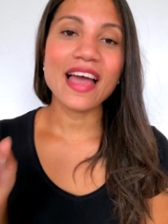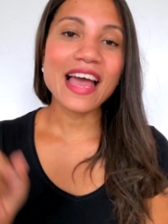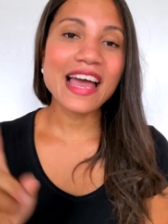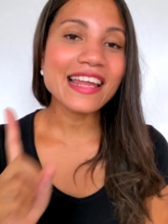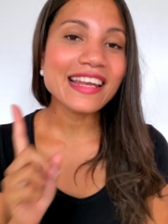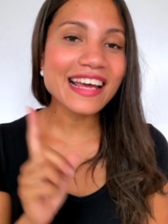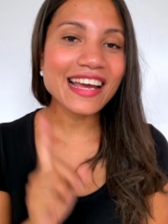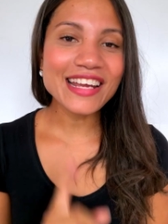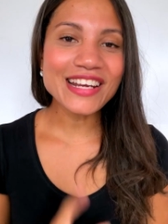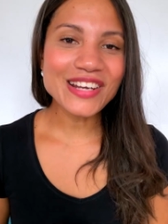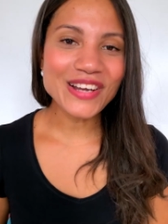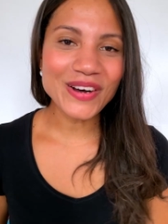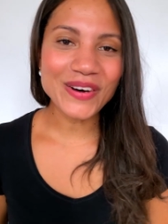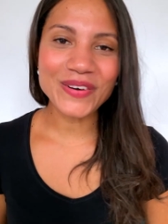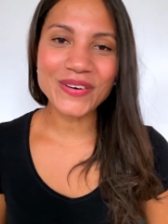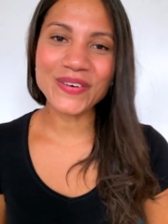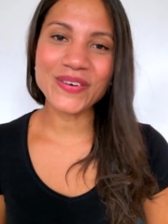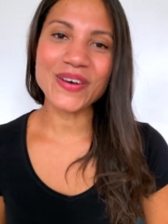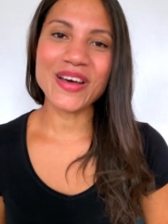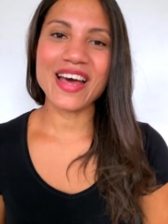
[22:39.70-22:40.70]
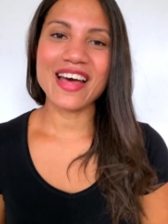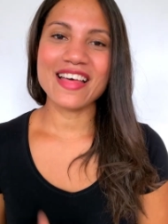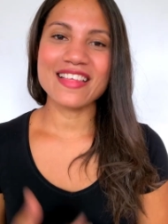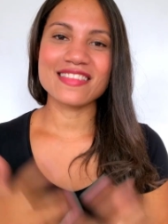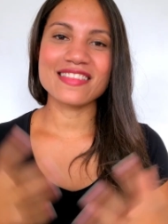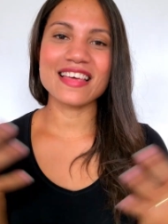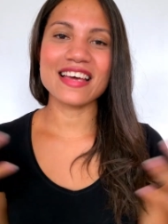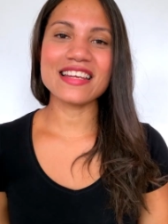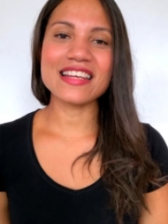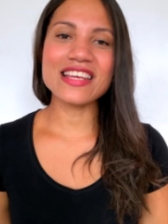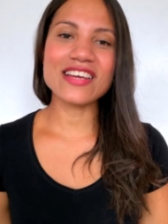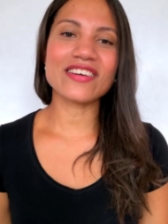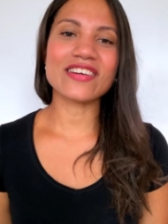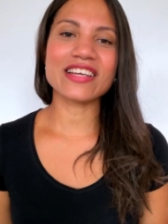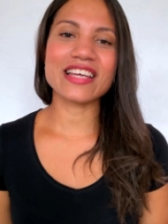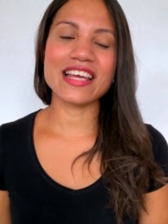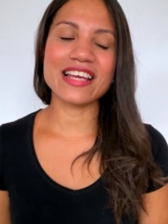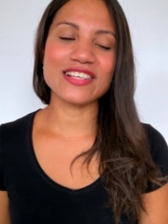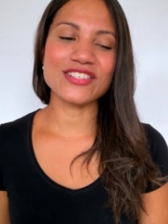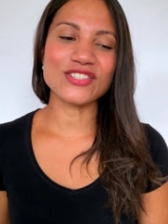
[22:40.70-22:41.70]
And I know that the
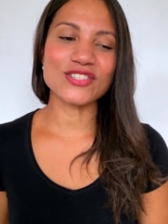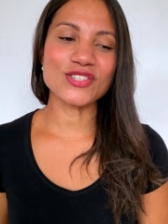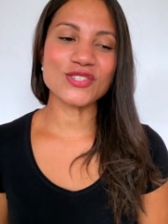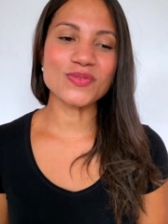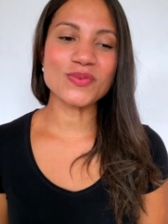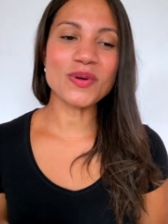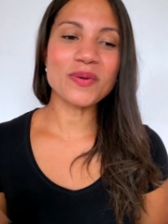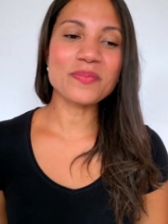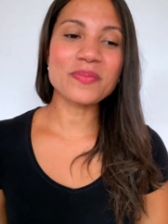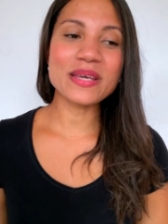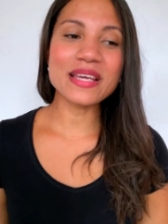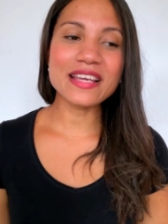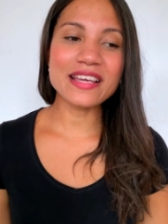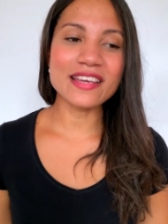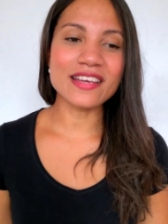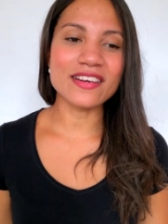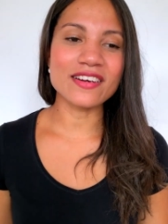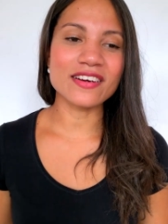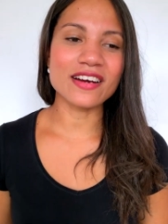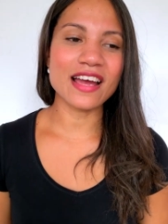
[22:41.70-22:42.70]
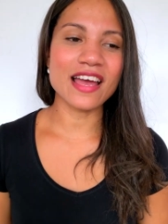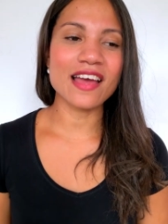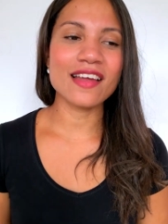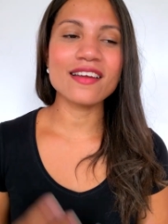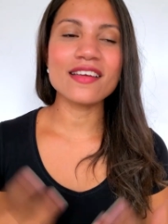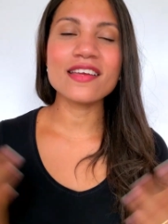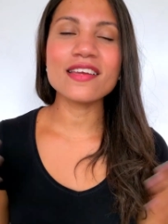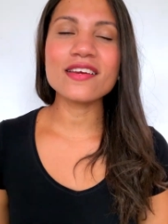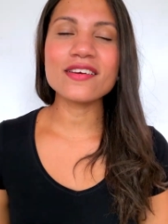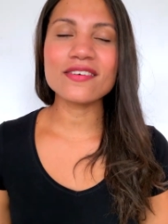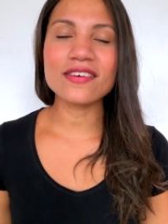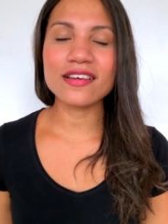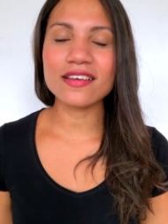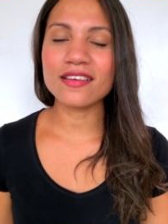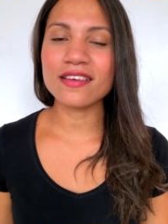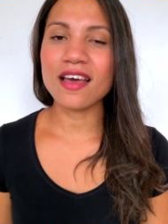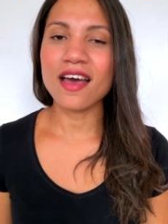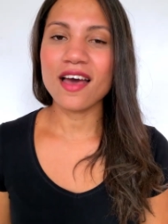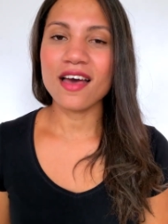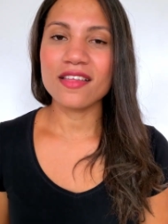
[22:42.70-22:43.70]
archangels will be here and
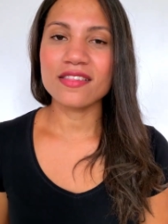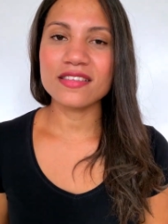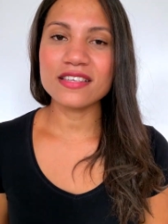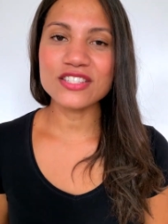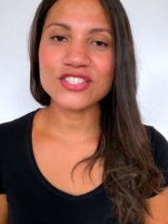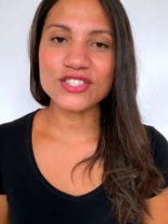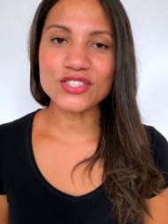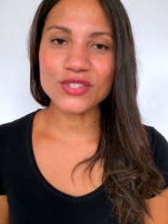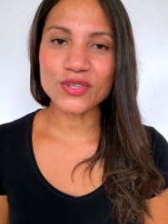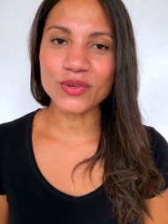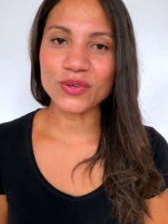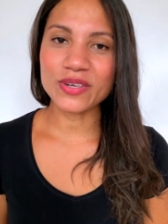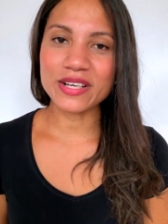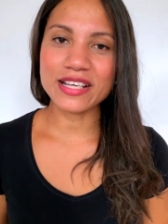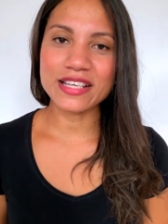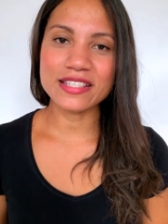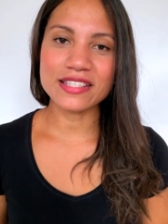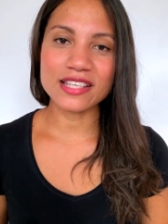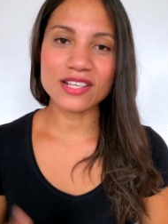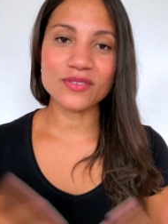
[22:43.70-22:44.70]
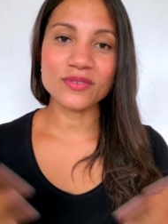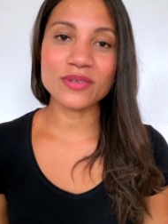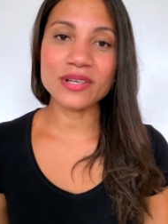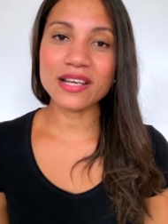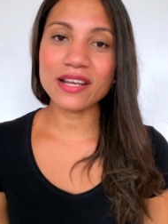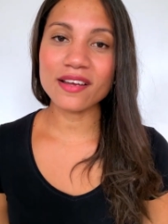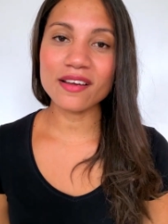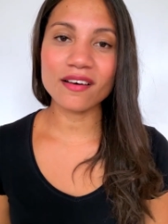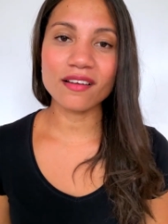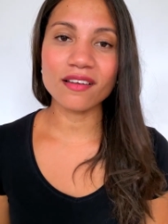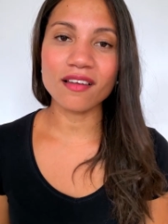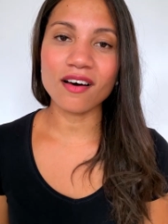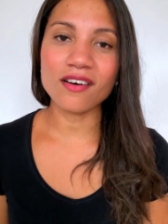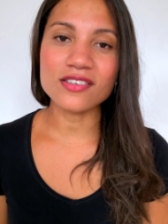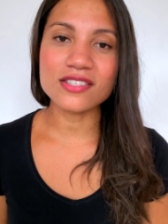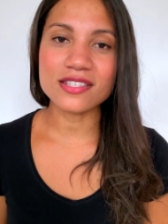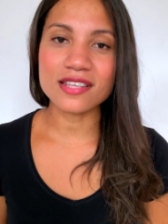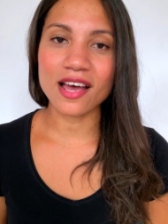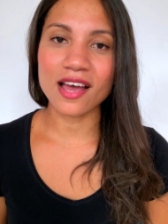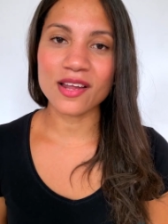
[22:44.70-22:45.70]
hearing these stories and reading
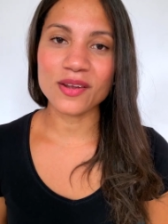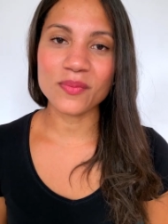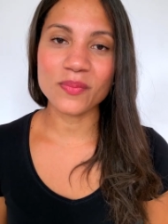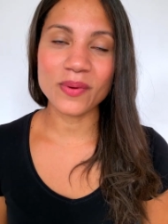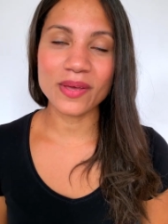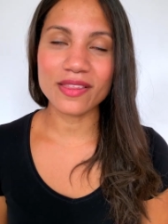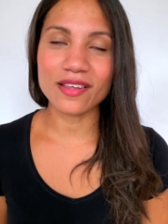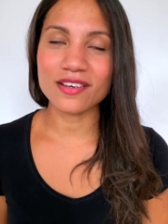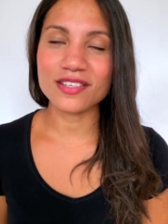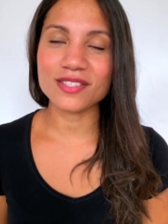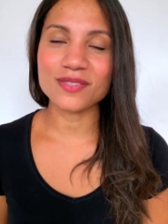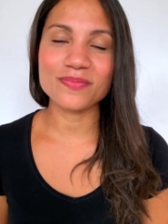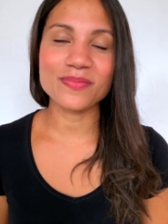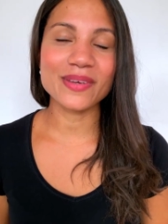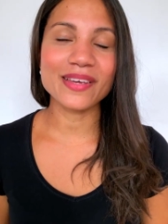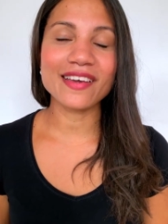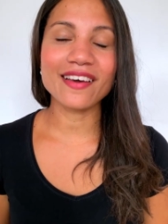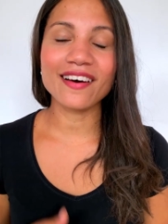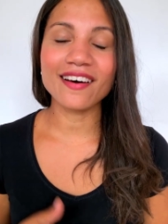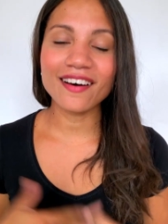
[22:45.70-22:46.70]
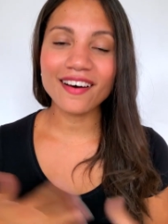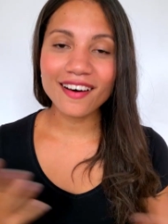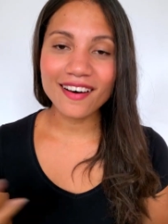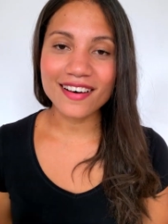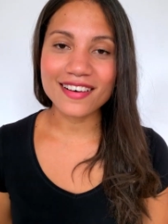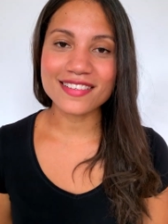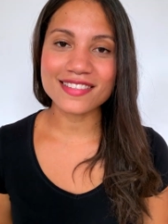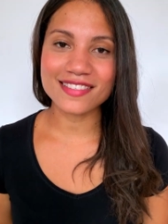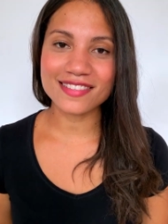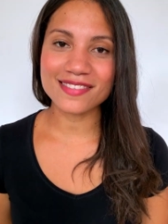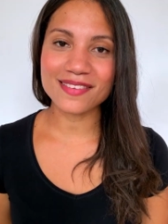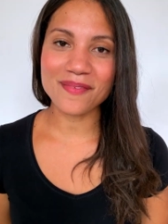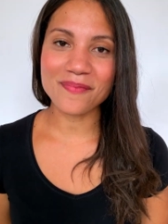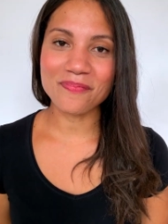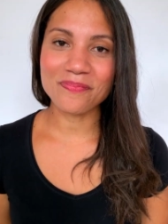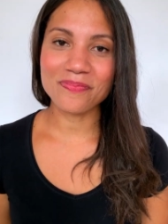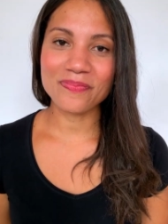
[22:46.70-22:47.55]
alongside with us, because